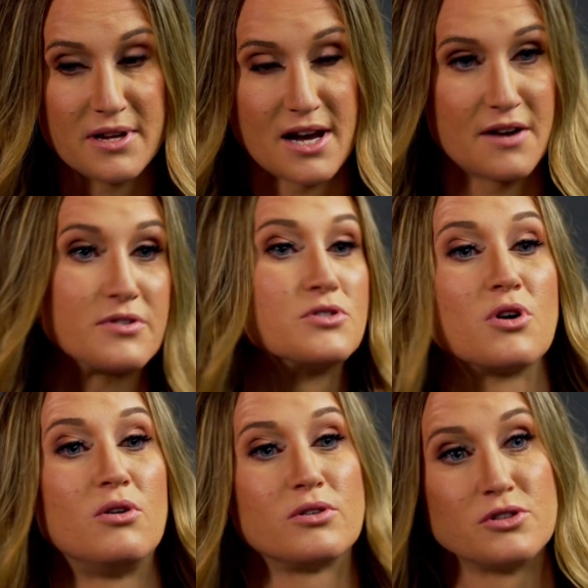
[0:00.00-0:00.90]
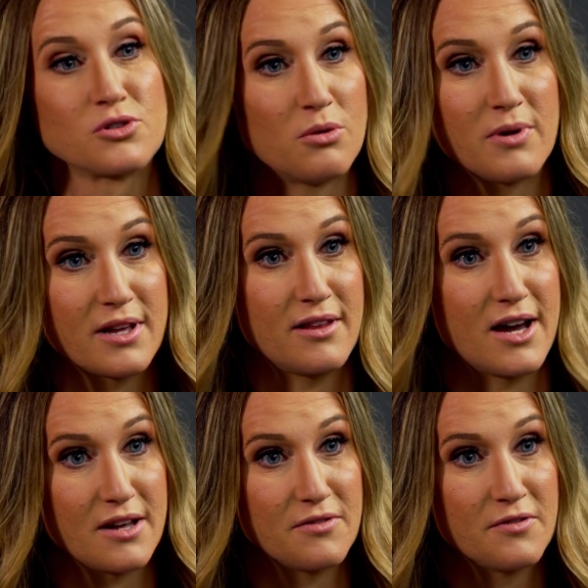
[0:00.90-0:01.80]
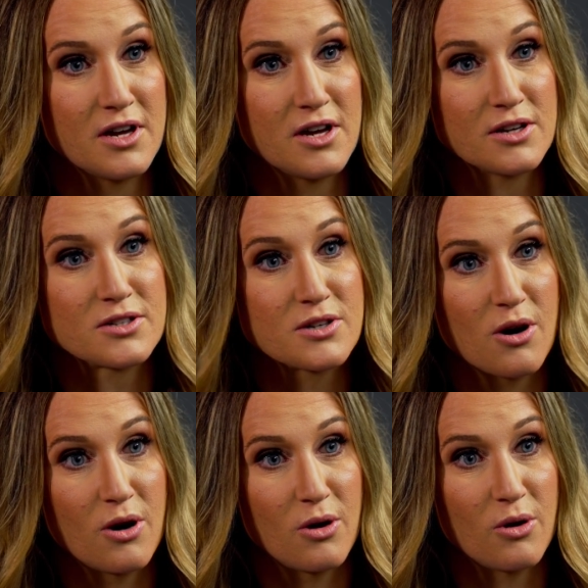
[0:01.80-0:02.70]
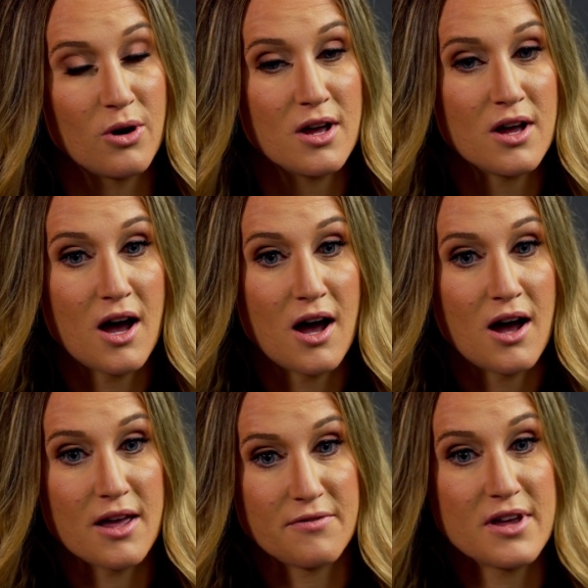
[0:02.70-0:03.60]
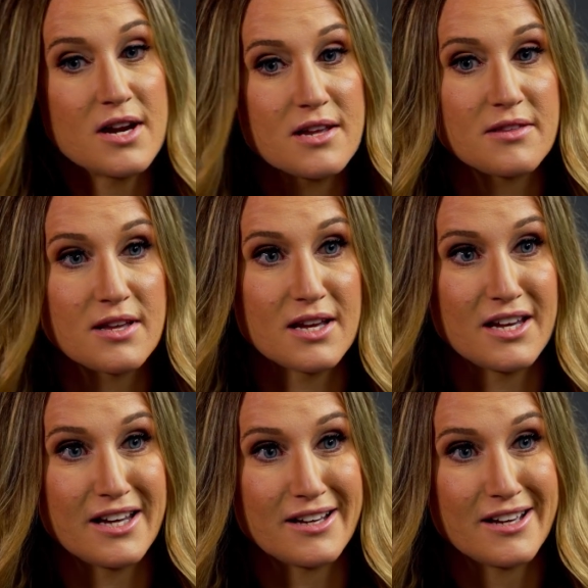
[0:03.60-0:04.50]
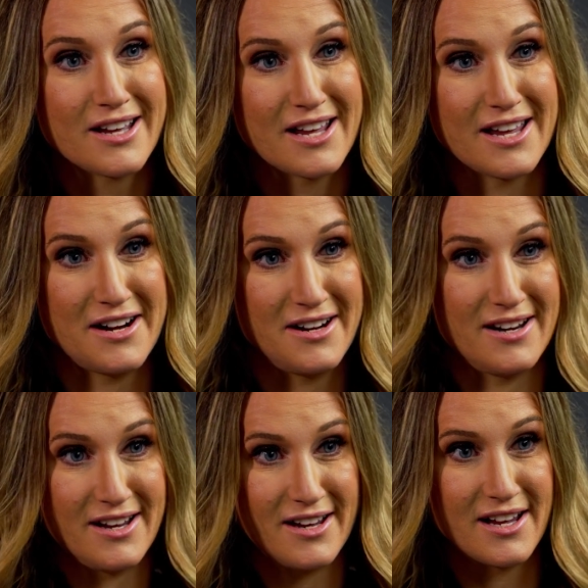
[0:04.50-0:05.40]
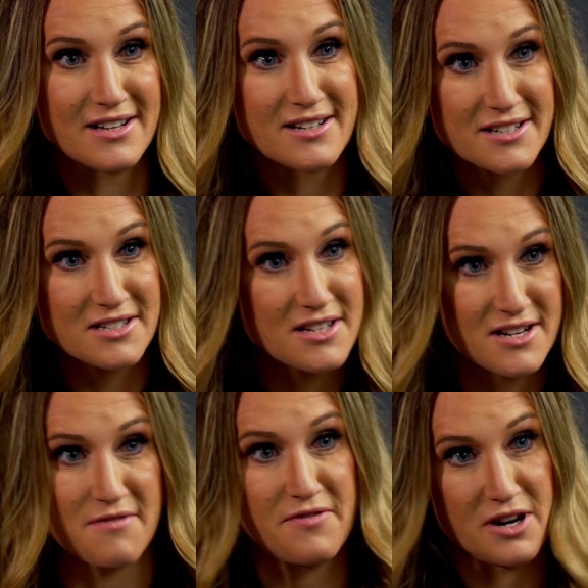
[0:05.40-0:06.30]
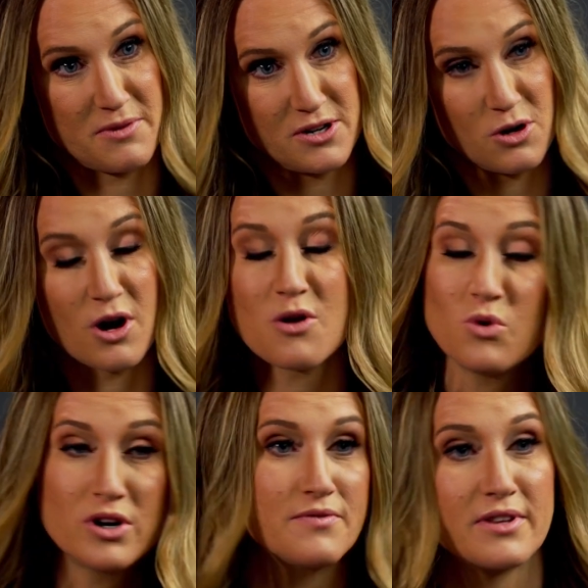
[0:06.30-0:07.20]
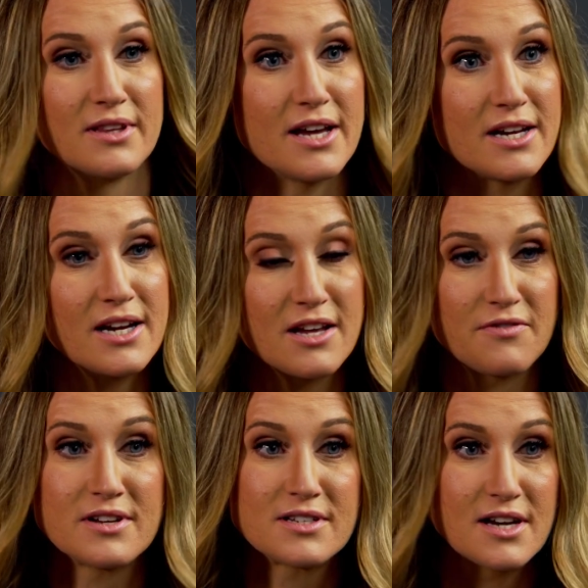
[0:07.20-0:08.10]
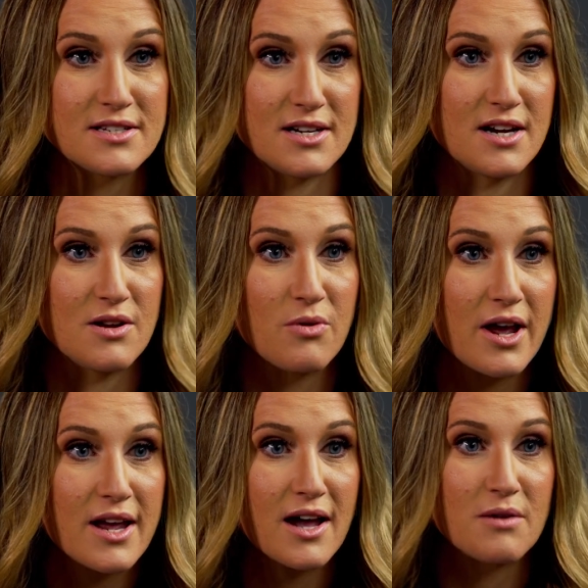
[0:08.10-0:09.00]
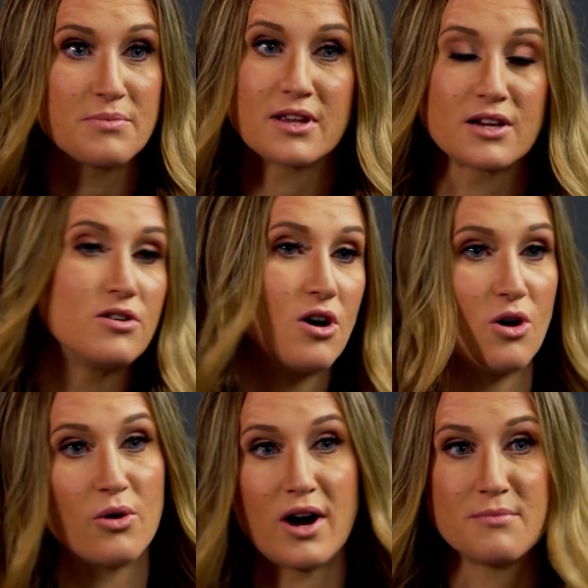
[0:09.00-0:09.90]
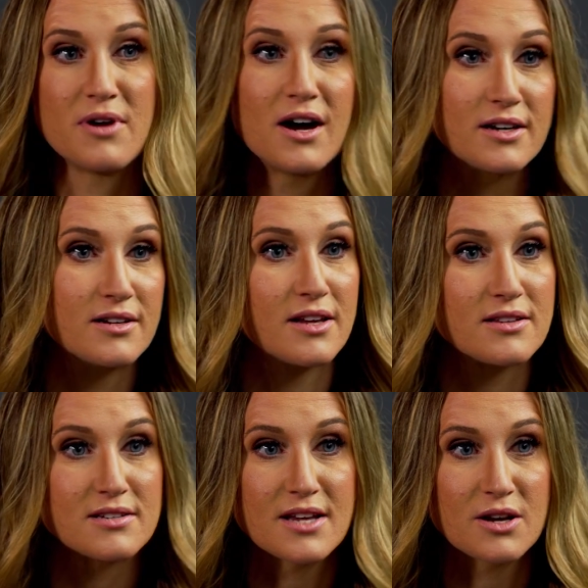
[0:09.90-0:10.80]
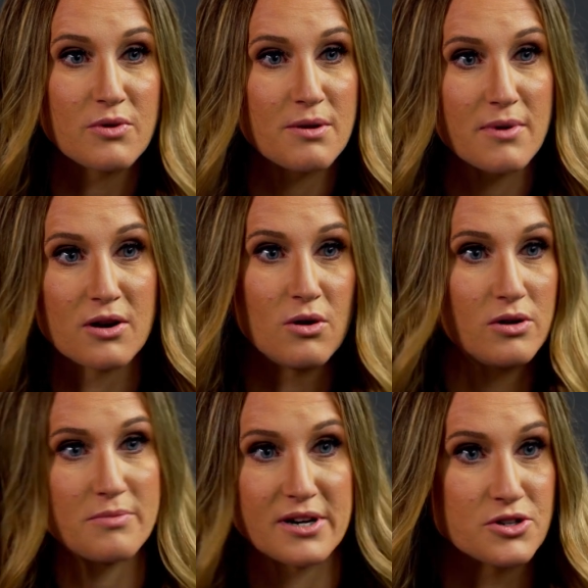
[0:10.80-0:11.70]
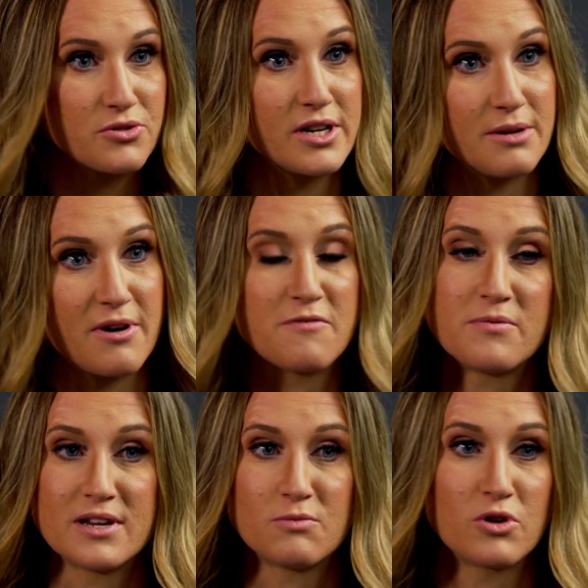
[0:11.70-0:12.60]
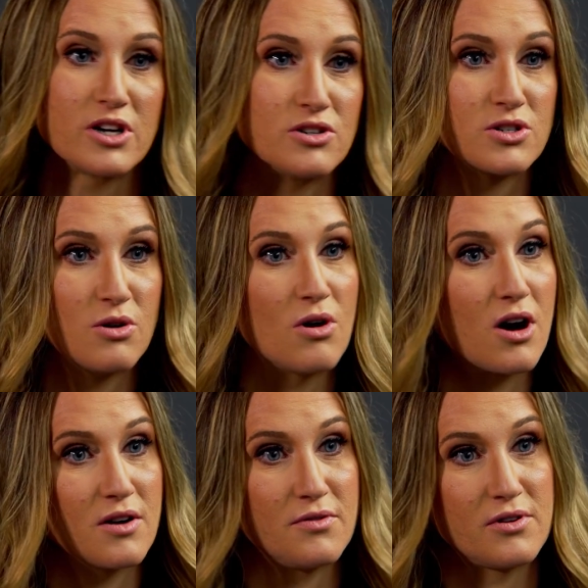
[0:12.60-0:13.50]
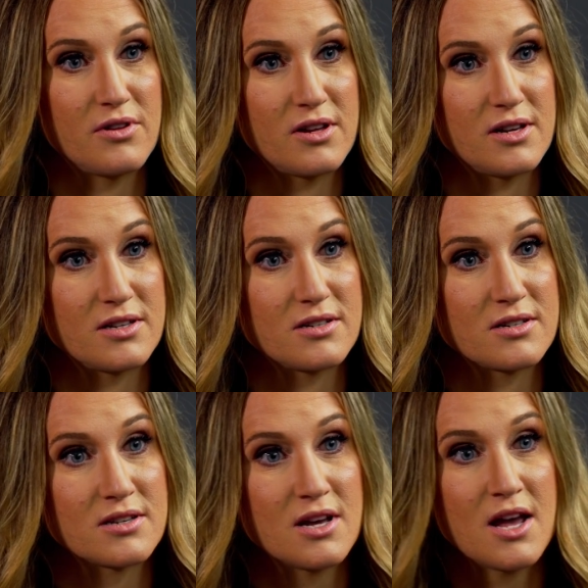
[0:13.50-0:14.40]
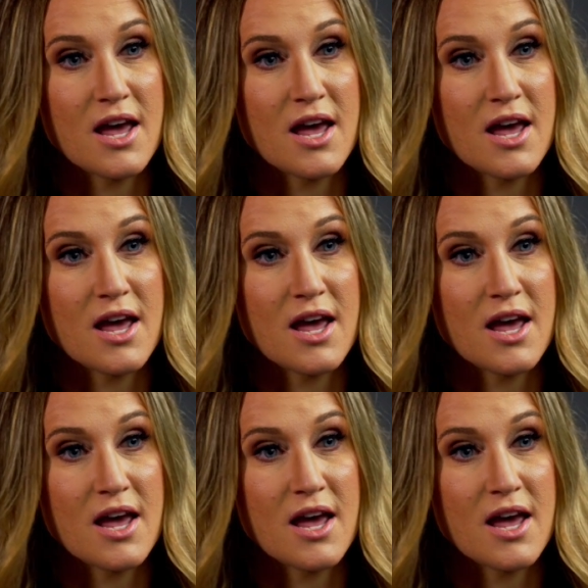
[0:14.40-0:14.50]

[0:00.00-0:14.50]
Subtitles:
be out of control and control my life. So if anything, it doesn't affect my, or I won't even let it. If it does in any way, I'll be like, no, I'm not gonna let this take away my goal and my dream. I've been working so hard for this.